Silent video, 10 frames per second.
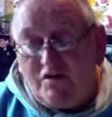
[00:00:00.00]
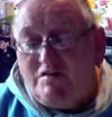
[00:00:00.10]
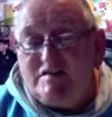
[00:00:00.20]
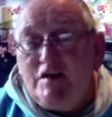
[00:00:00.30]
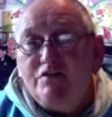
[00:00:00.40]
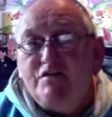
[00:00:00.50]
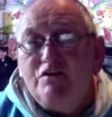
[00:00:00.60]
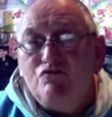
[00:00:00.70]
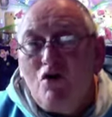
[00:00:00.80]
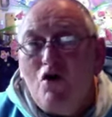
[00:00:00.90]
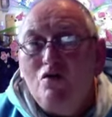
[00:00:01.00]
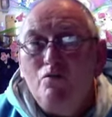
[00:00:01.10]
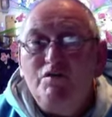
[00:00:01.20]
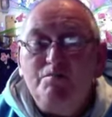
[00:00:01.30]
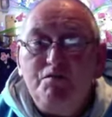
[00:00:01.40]
there is nothing
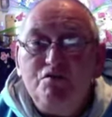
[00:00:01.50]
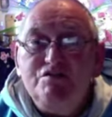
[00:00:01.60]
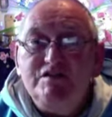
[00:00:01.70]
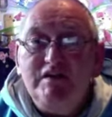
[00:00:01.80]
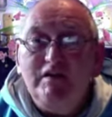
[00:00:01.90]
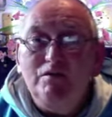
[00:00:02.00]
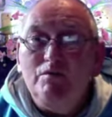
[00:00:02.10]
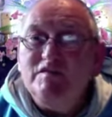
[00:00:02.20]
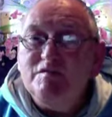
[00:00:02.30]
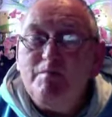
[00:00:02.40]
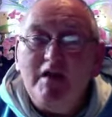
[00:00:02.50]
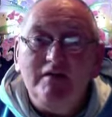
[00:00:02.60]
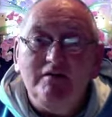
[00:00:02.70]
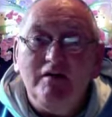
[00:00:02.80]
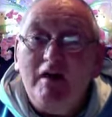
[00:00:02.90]
wrong with beauty, with
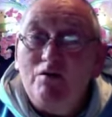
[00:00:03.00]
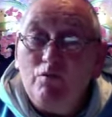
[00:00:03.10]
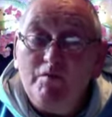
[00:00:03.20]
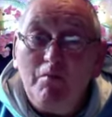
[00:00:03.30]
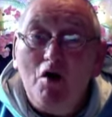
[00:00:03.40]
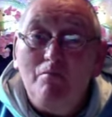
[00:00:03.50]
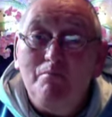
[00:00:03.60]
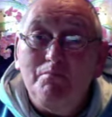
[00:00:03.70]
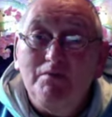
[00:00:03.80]
splendor, and with pomp.